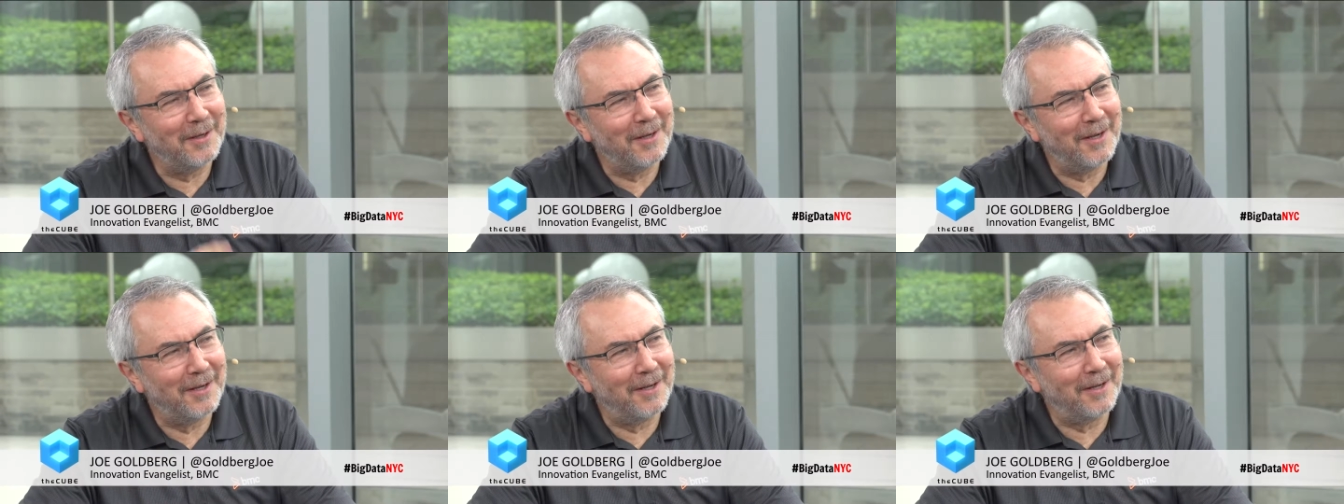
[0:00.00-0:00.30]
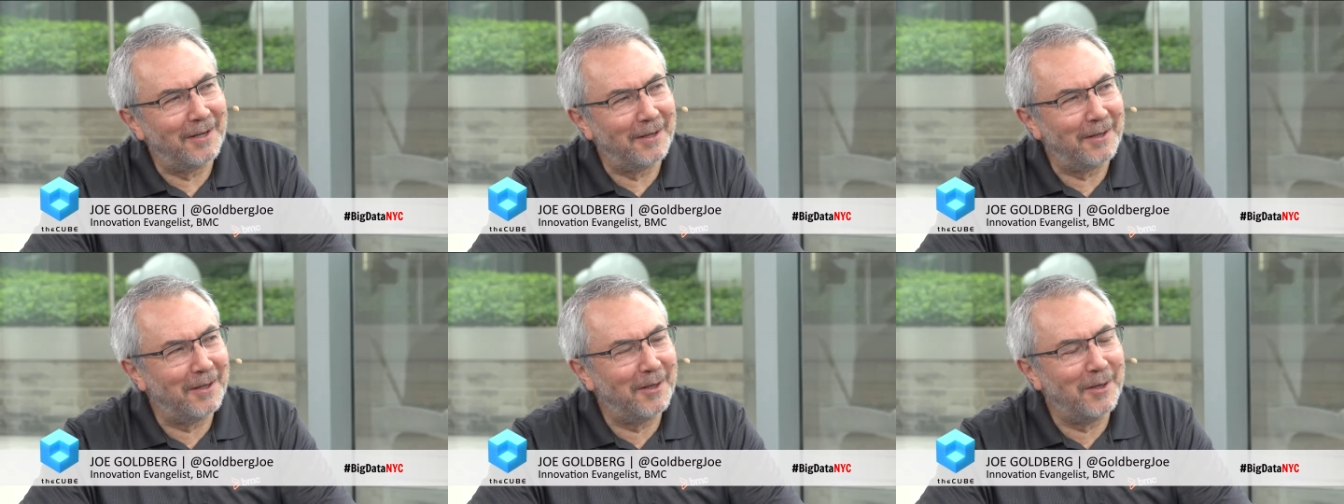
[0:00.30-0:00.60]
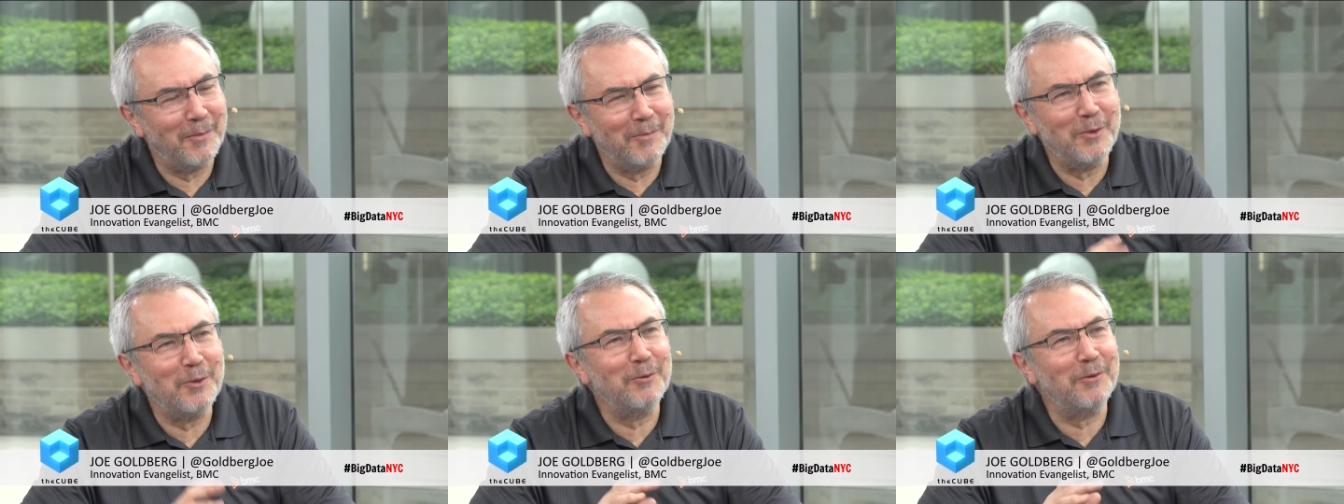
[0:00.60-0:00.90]
uh,
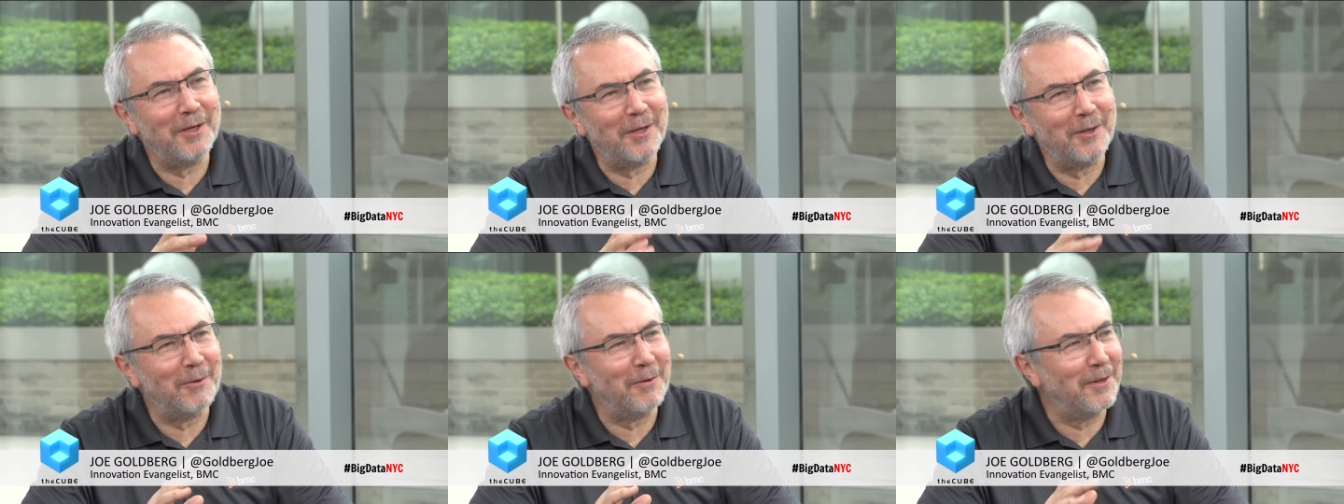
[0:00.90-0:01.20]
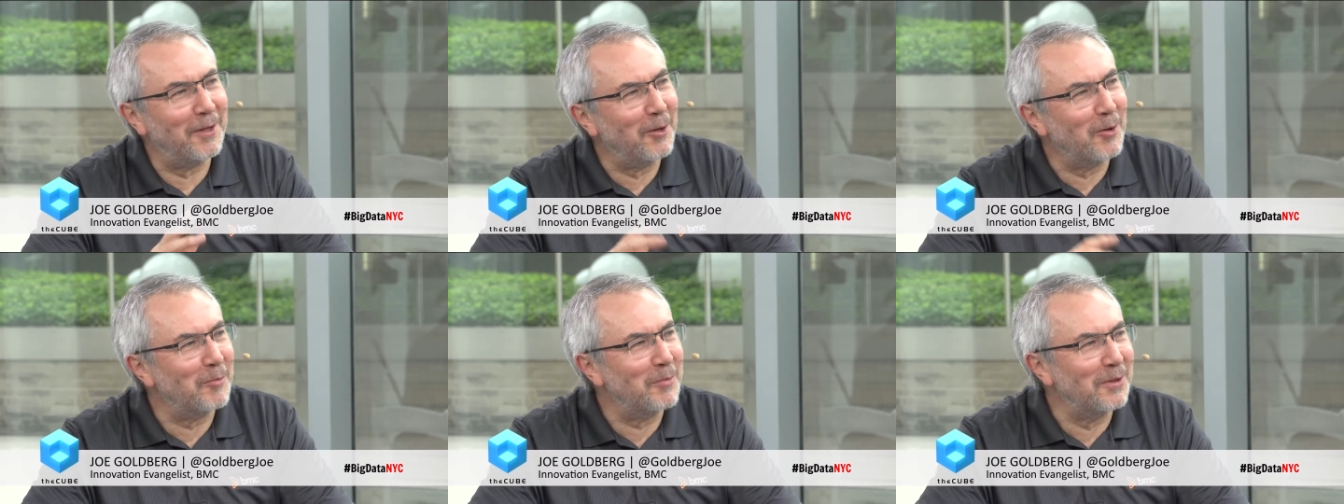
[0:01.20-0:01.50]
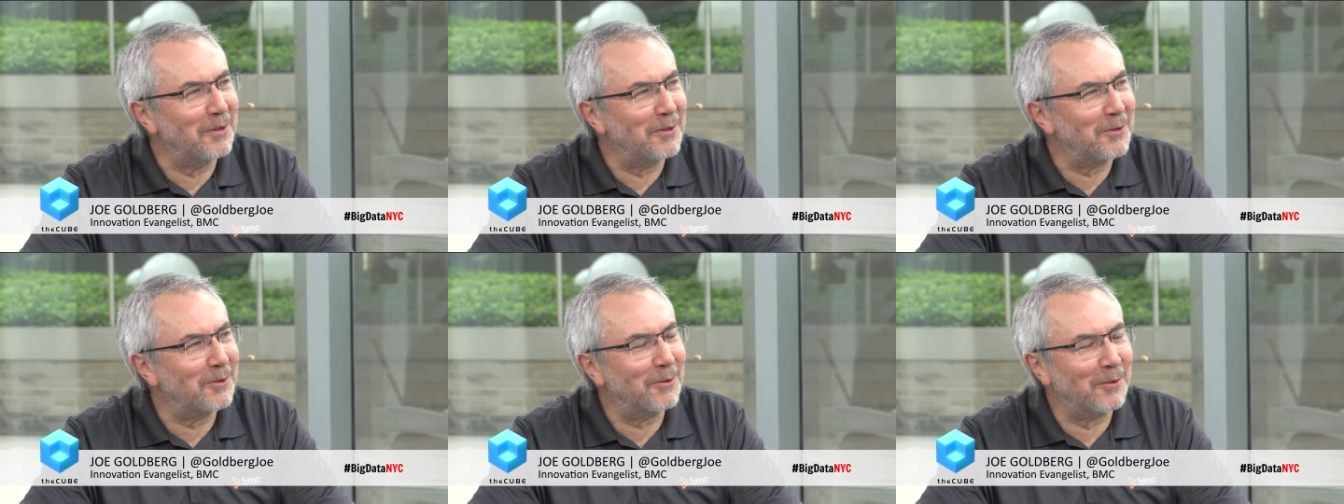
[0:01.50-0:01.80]
community or the
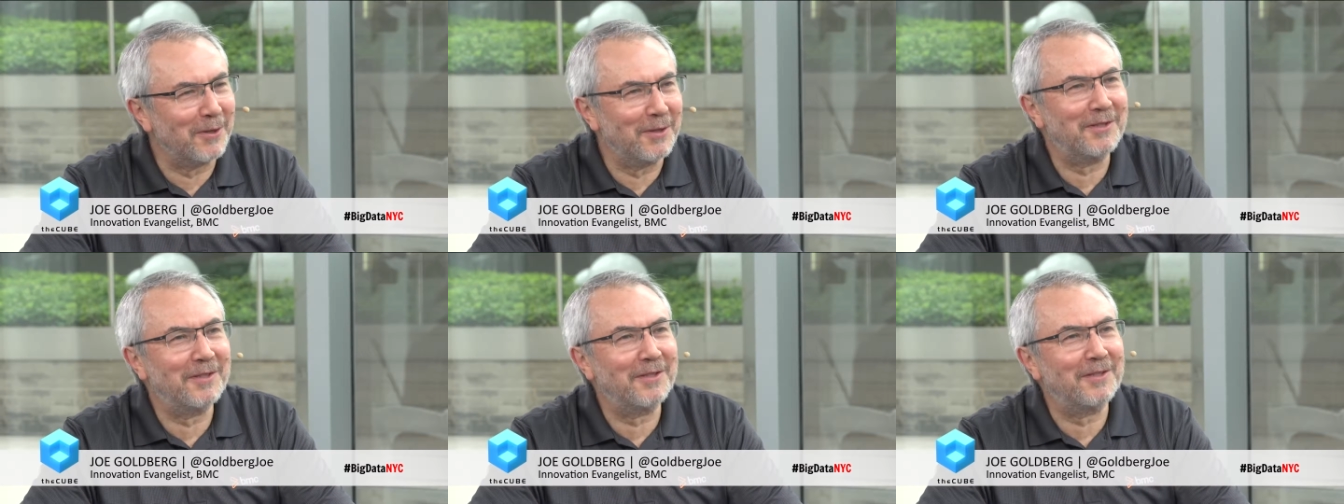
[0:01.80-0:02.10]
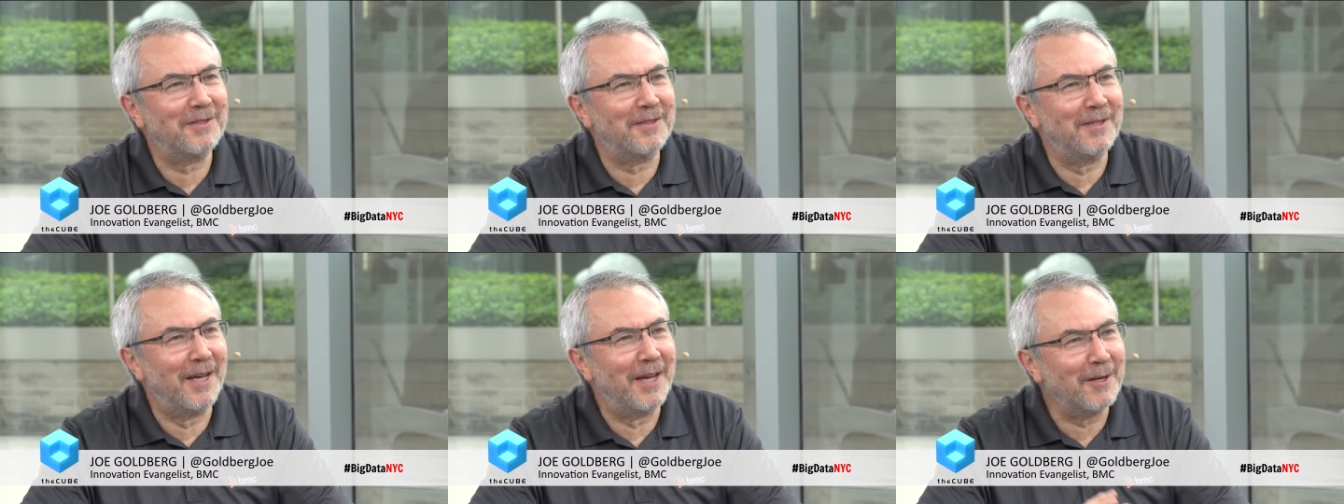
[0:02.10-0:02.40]
open source